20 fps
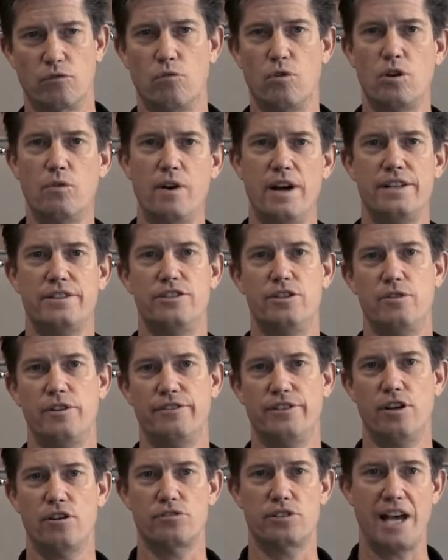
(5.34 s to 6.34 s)
what do I do
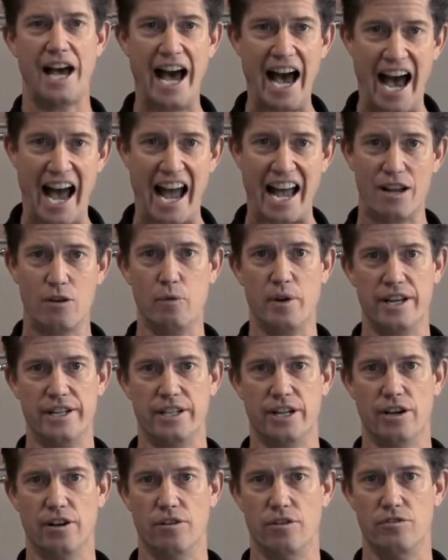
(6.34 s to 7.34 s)
with those high
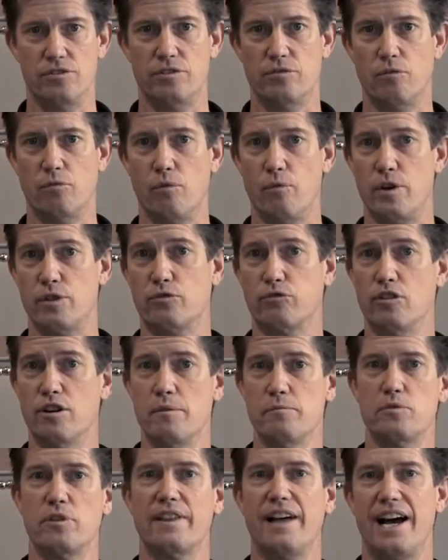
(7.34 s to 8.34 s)
windows with
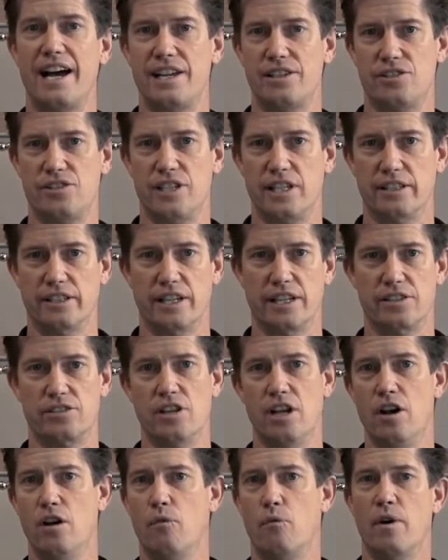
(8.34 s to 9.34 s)
rooms with high ceilings?
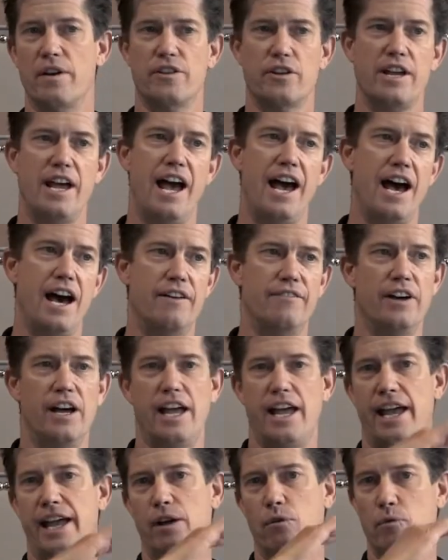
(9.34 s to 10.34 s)
Whether you have
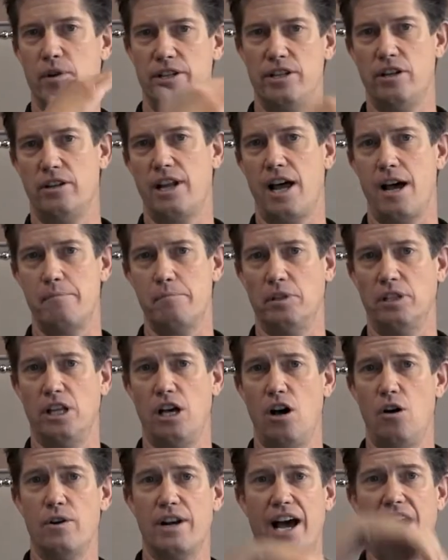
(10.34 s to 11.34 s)
a window down
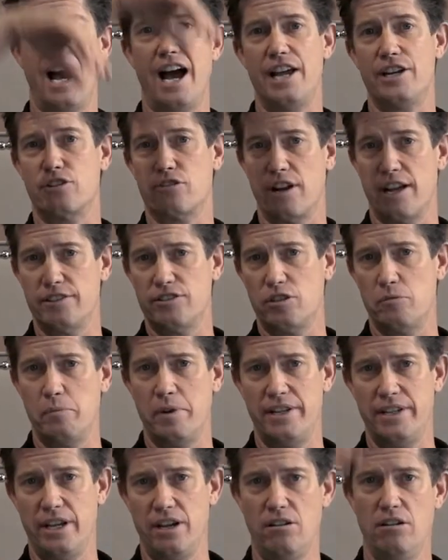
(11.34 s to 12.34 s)
below and a high transom
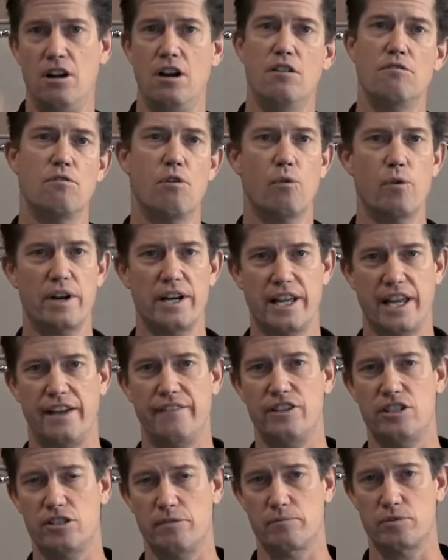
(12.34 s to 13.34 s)
window, well, we're going to
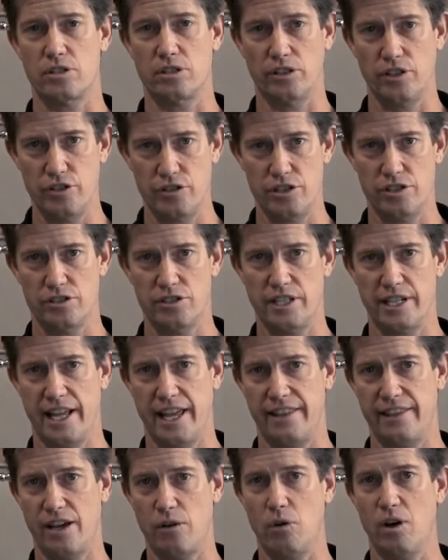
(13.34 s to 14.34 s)
give you some solutions
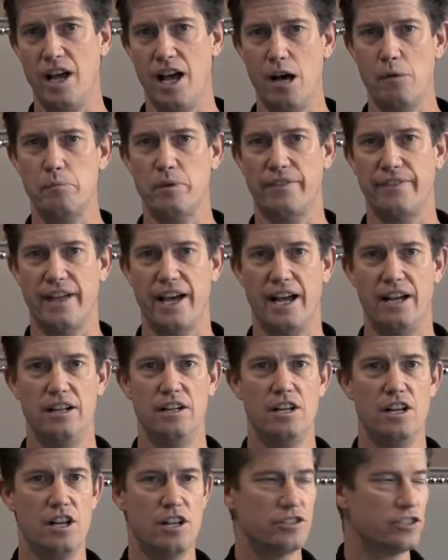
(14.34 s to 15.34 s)
today that will help with that.
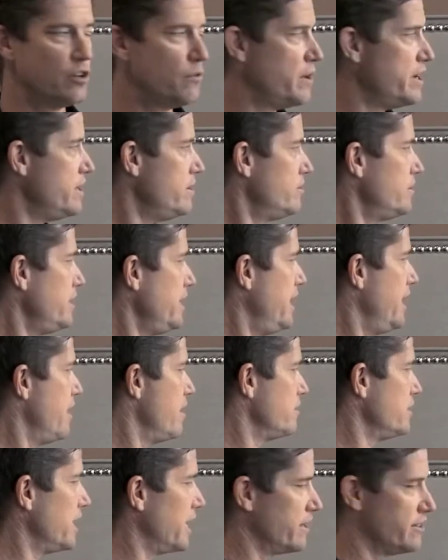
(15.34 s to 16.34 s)
So what you see here
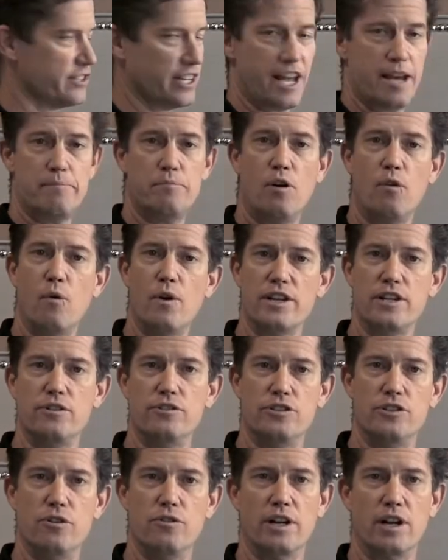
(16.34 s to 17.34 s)
is an example of what you
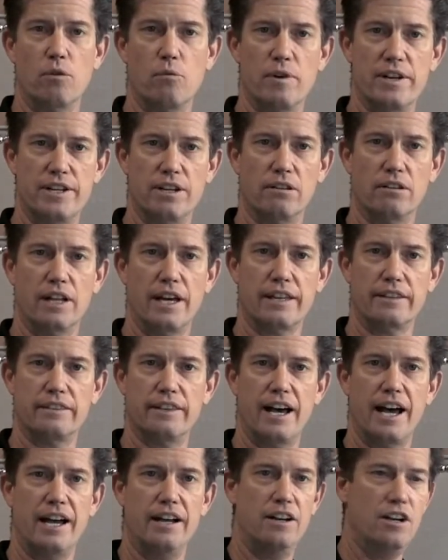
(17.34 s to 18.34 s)
do on a window like
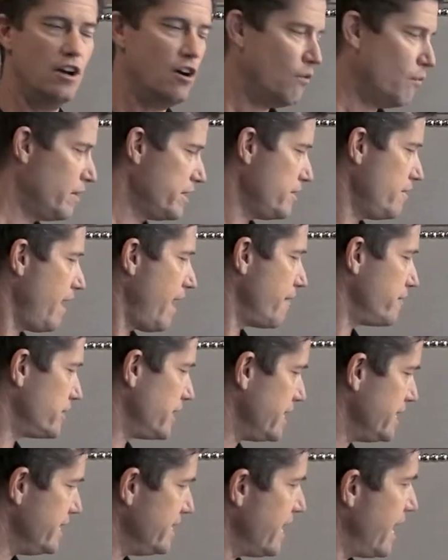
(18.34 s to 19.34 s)
that. What you have is
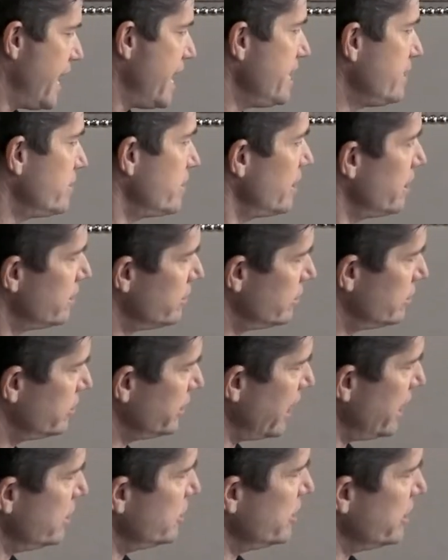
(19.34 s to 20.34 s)
a nice
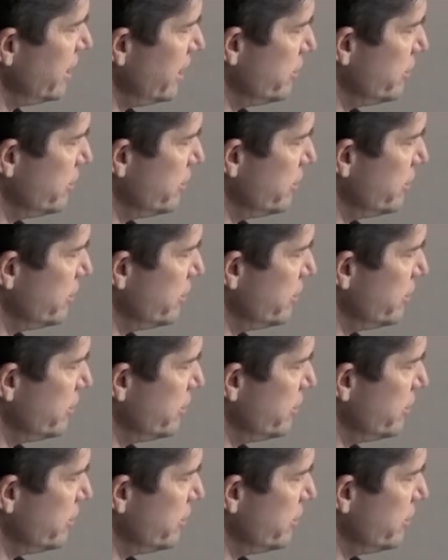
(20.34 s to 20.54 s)
stationary